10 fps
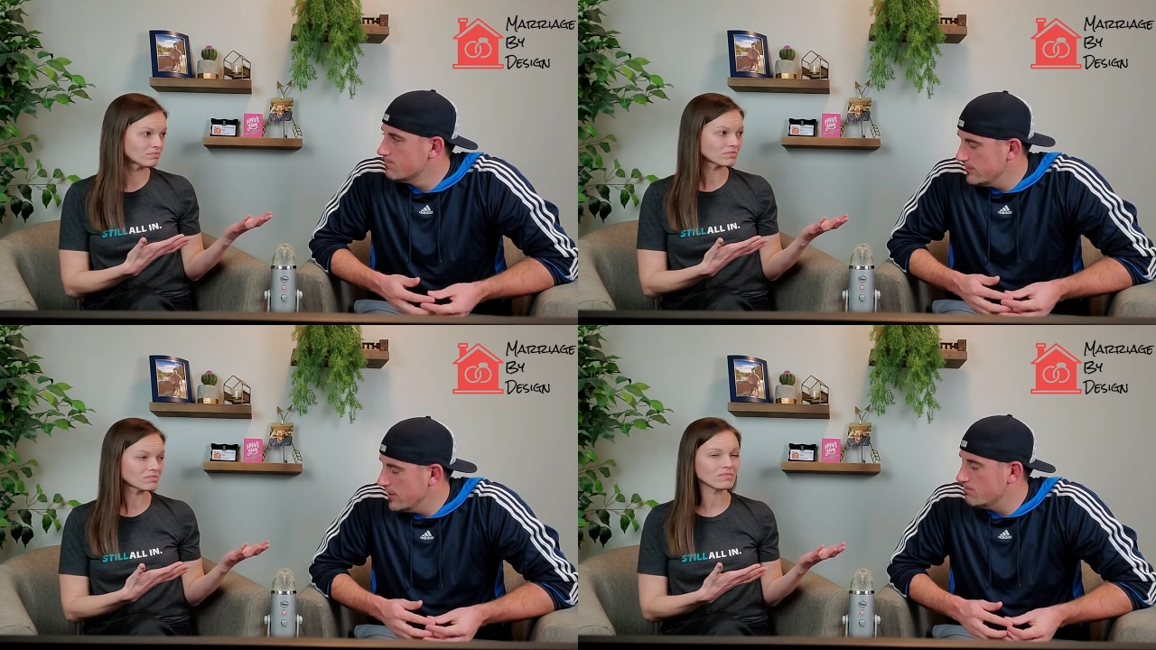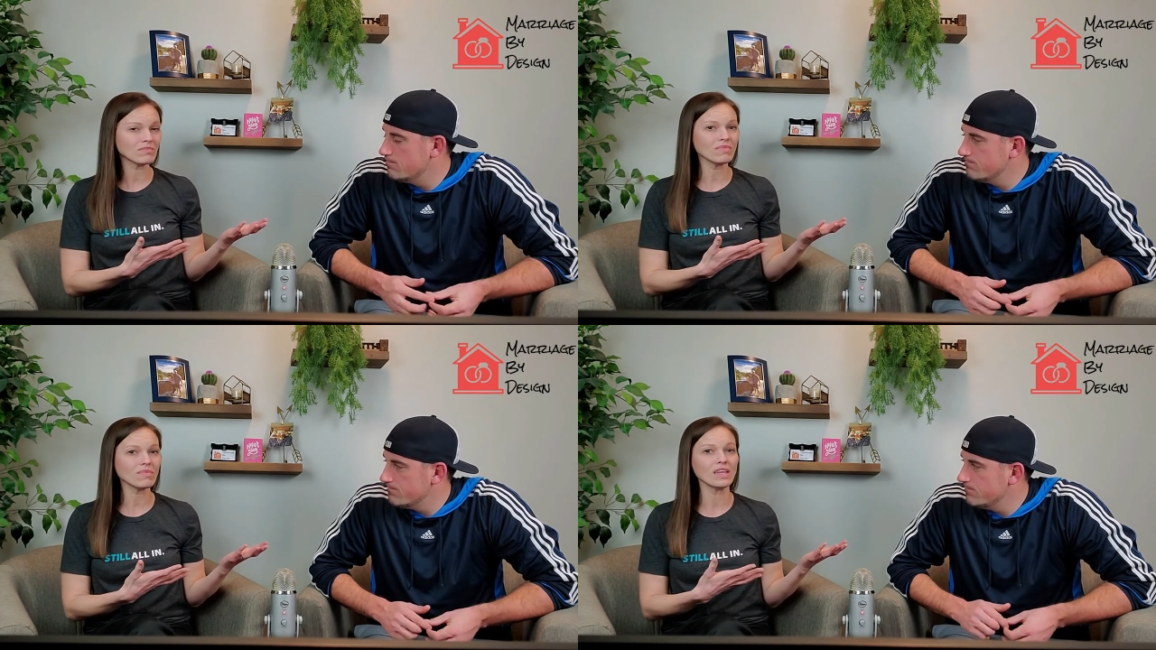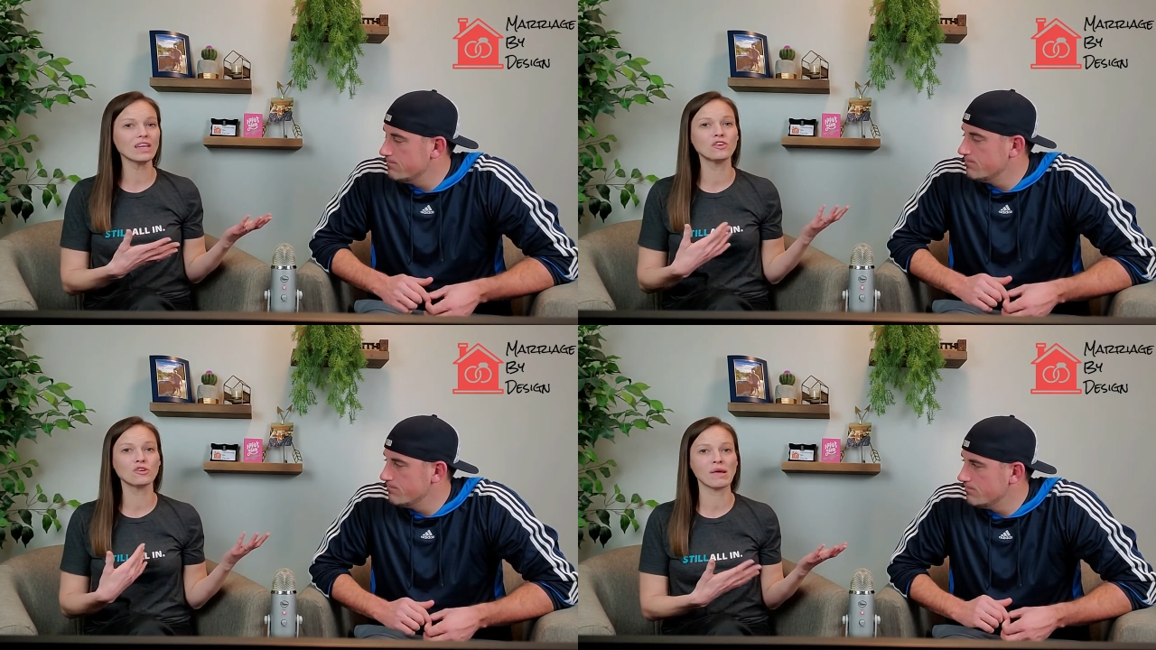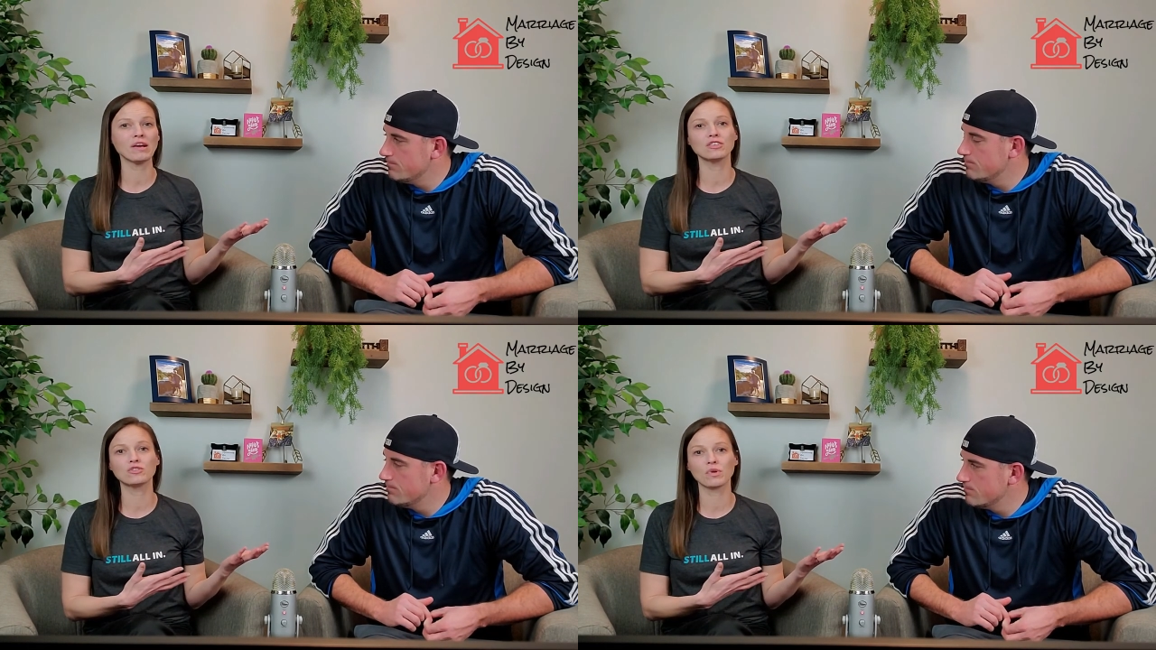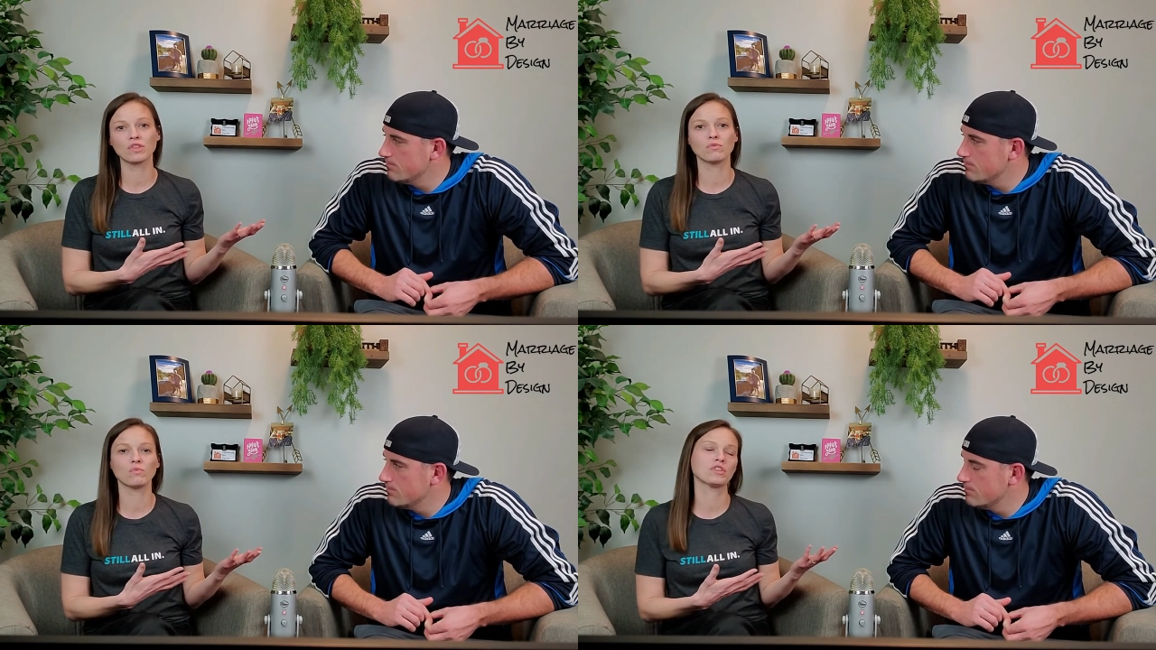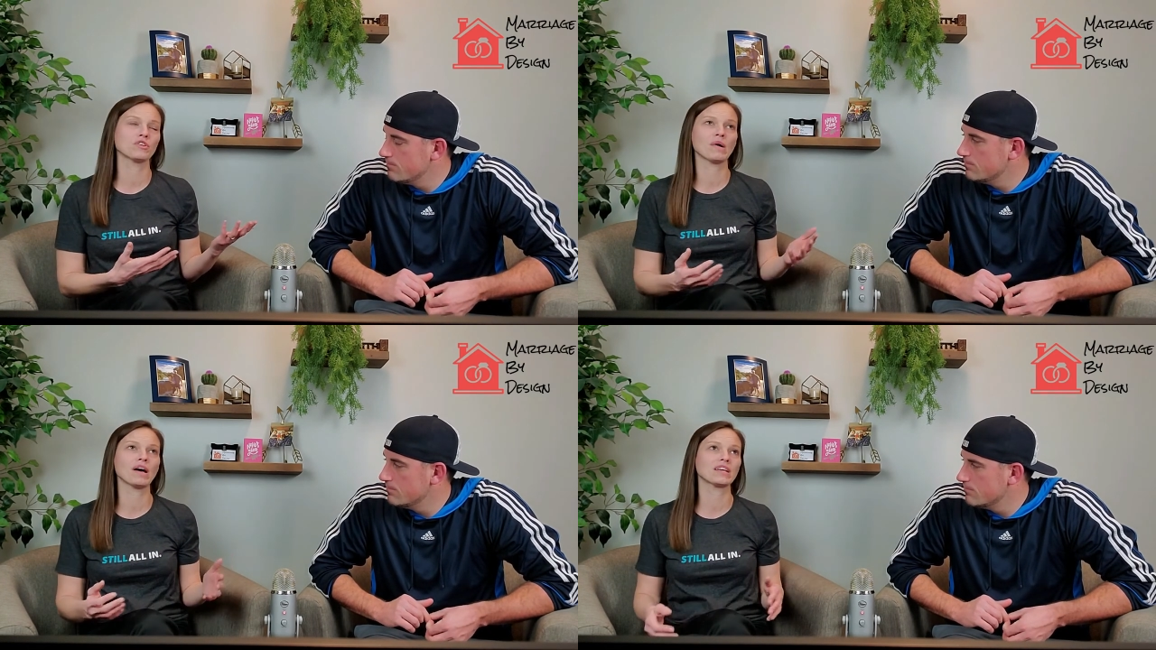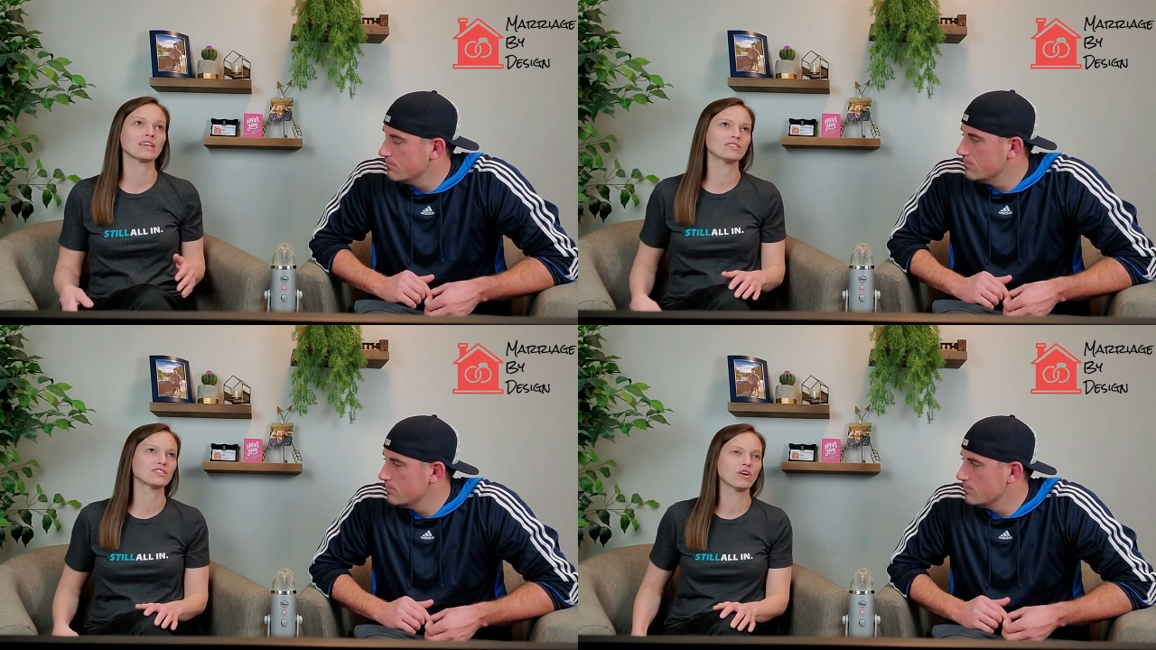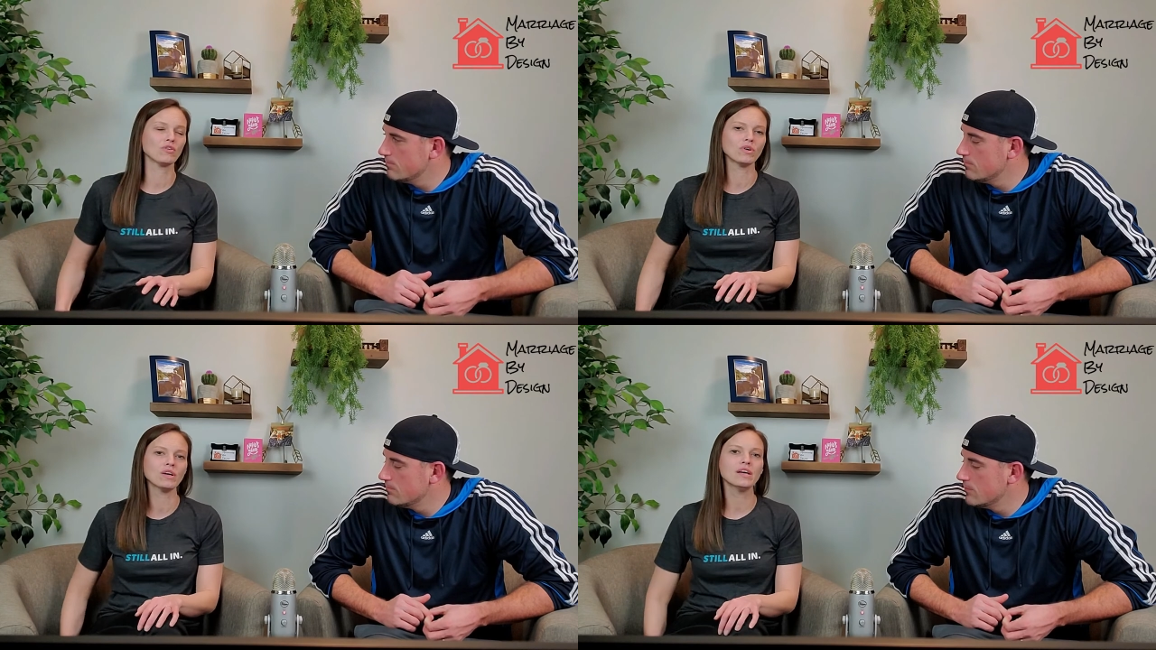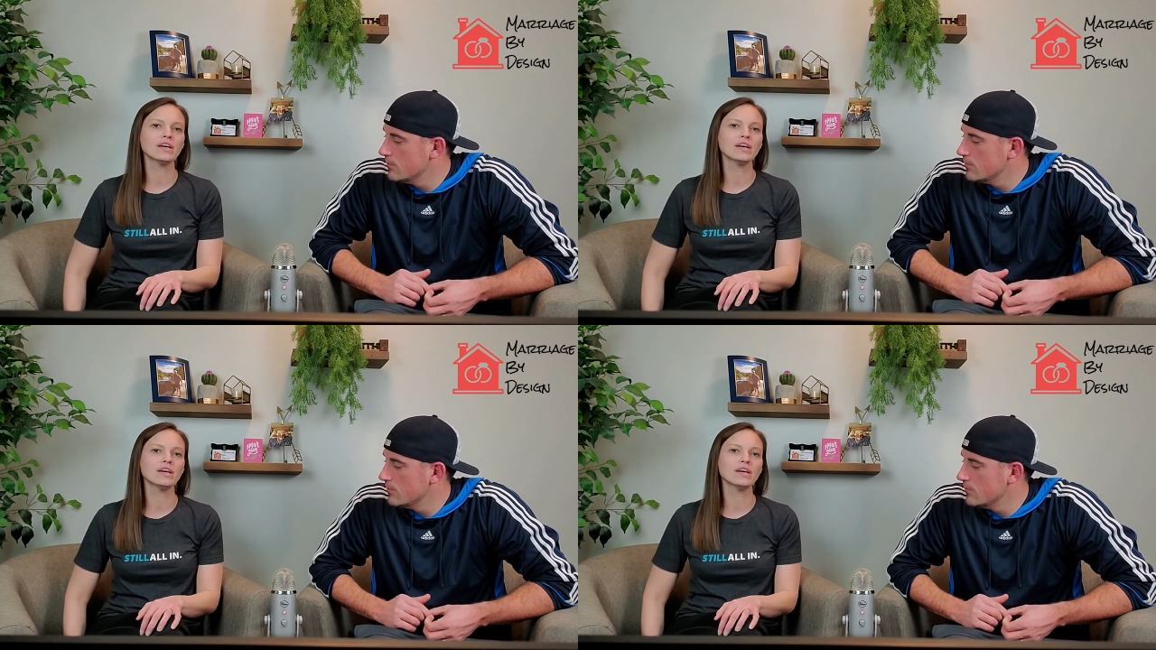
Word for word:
Speaker 1: Yep in your marriage with with your body and so